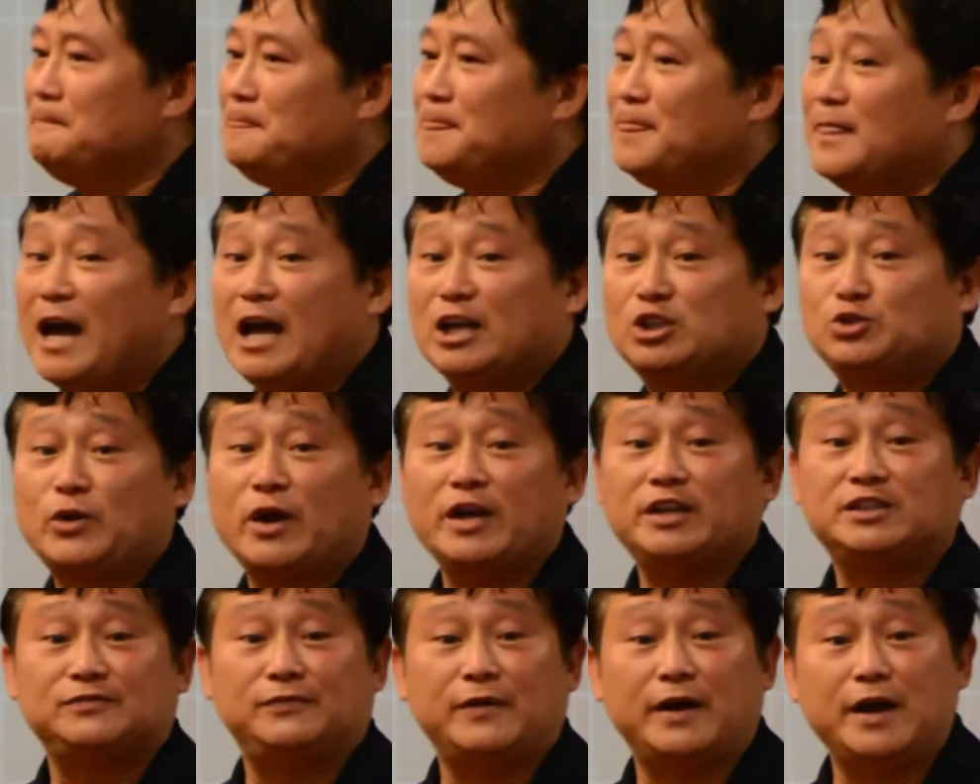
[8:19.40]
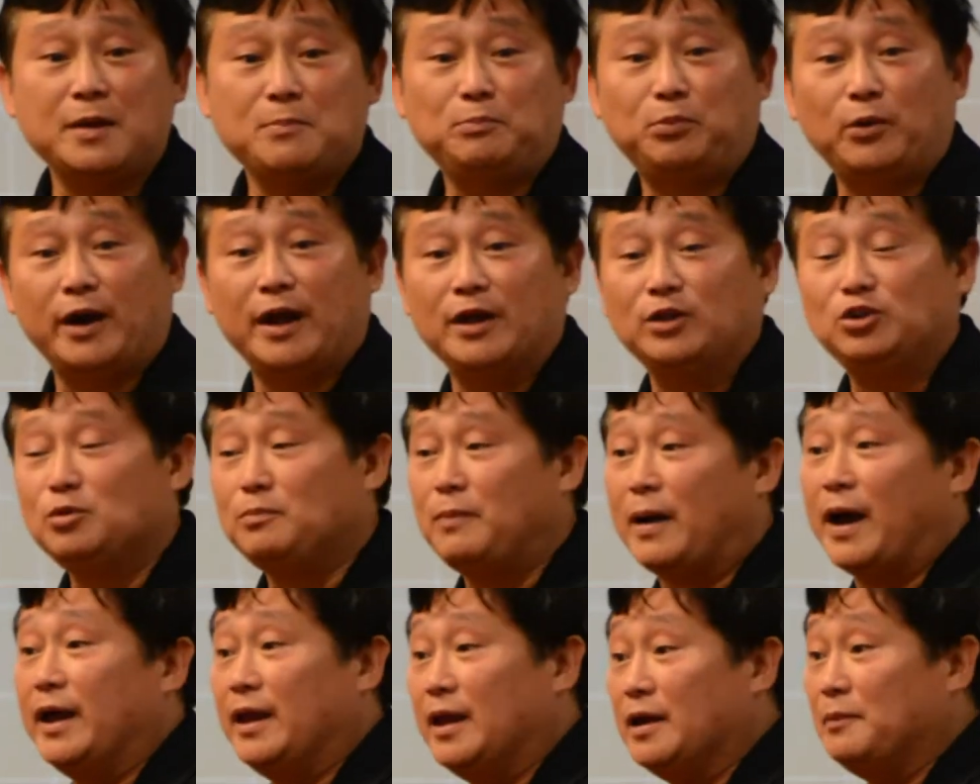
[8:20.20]
That's why it's very important to
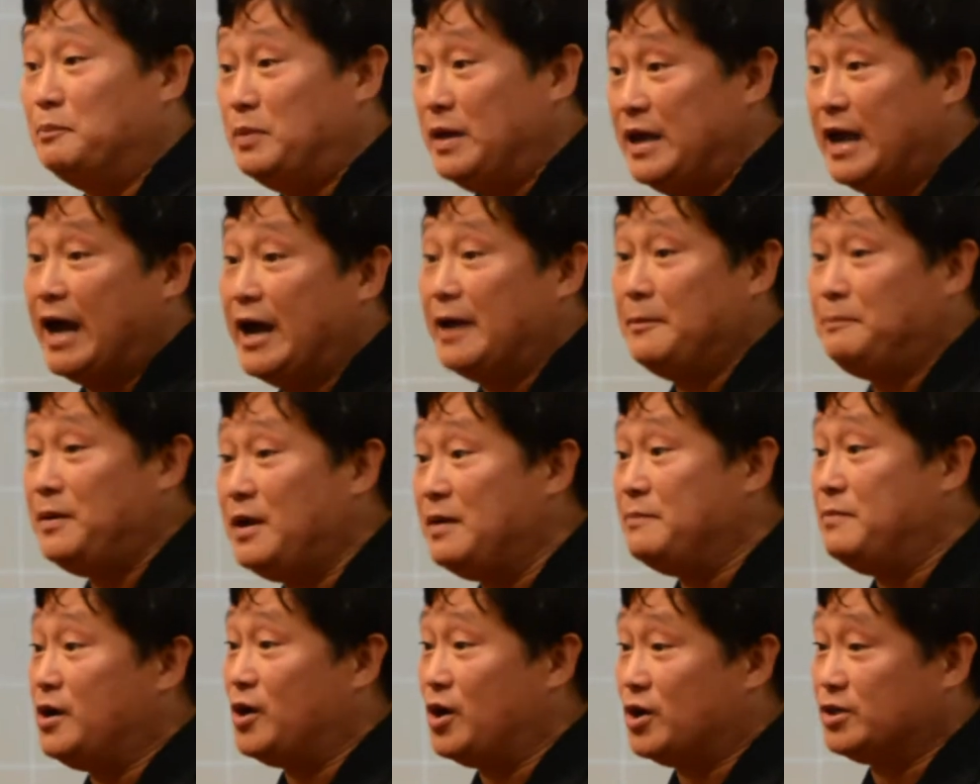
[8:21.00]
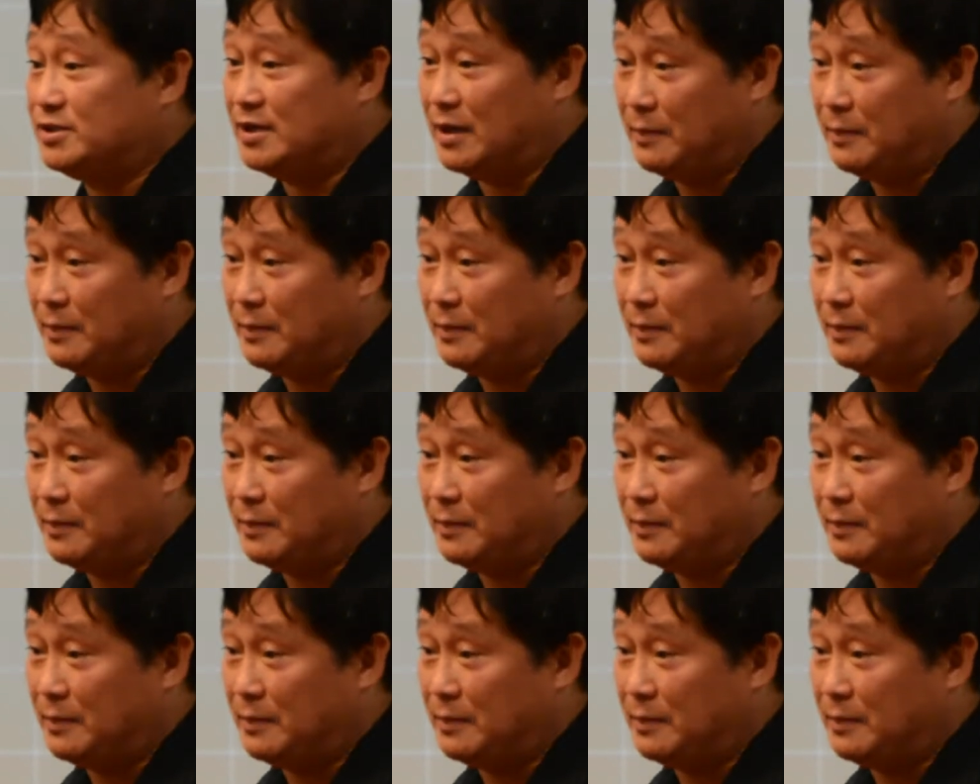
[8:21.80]
buy the VIP, because the